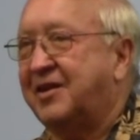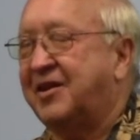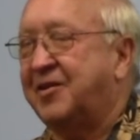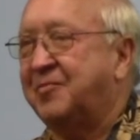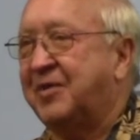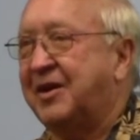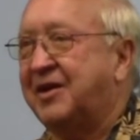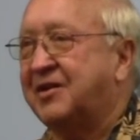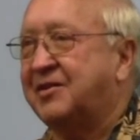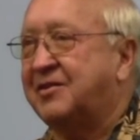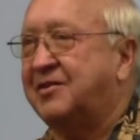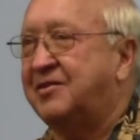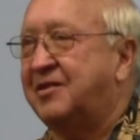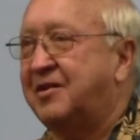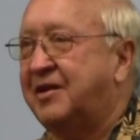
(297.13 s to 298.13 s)
Getting
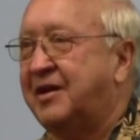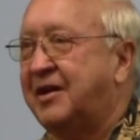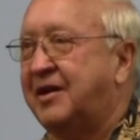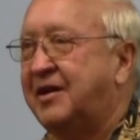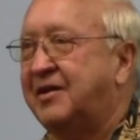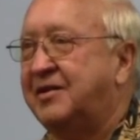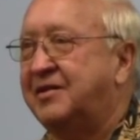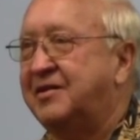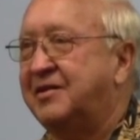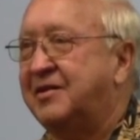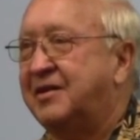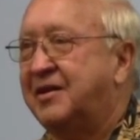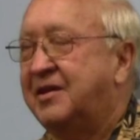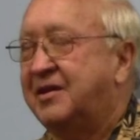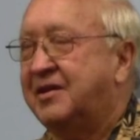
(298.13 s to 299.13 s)
back to, I had
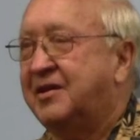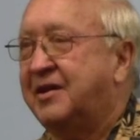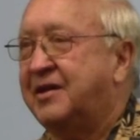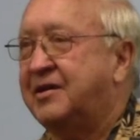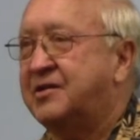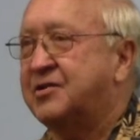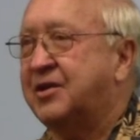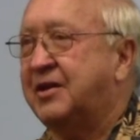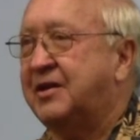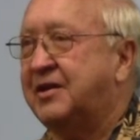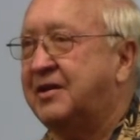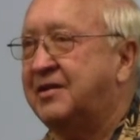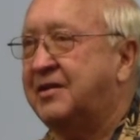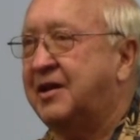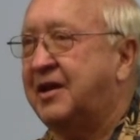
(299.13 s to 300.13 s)
guys that
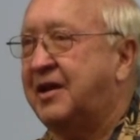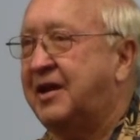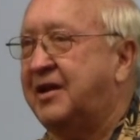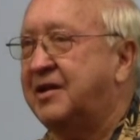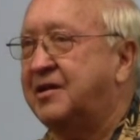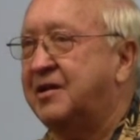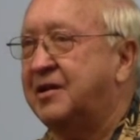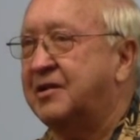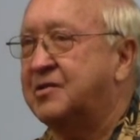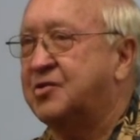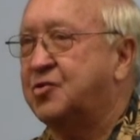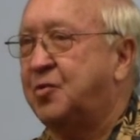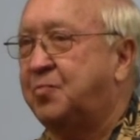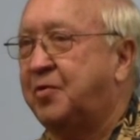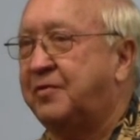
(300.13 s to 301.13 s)

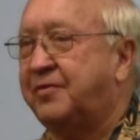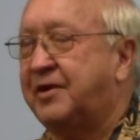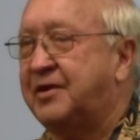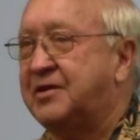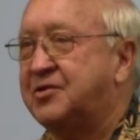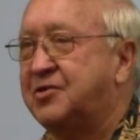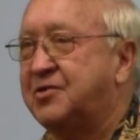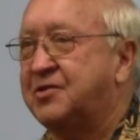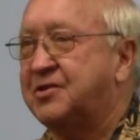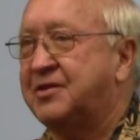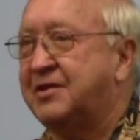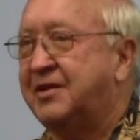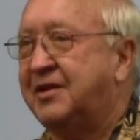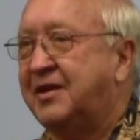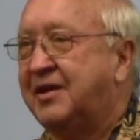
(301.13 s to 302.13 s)
handling supervisors,
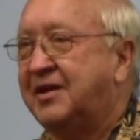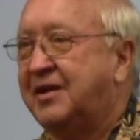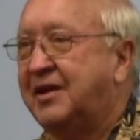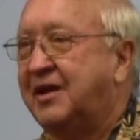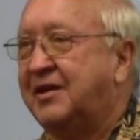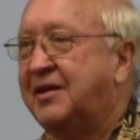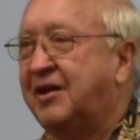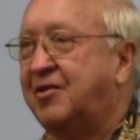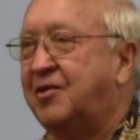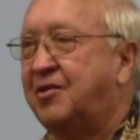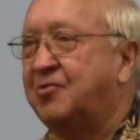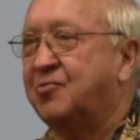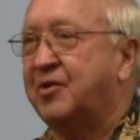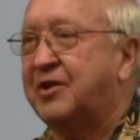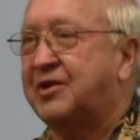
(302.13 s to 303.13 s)
and they
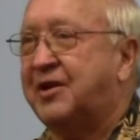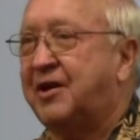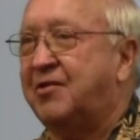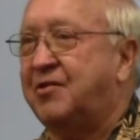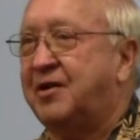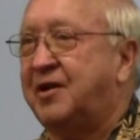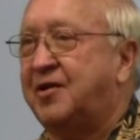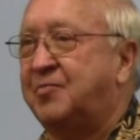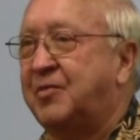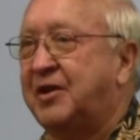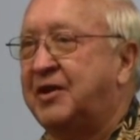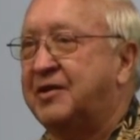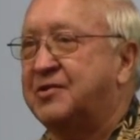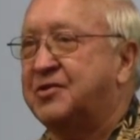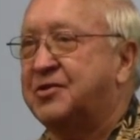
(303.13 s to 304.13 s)
all retired on
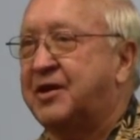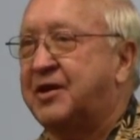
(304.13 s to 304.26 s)
me in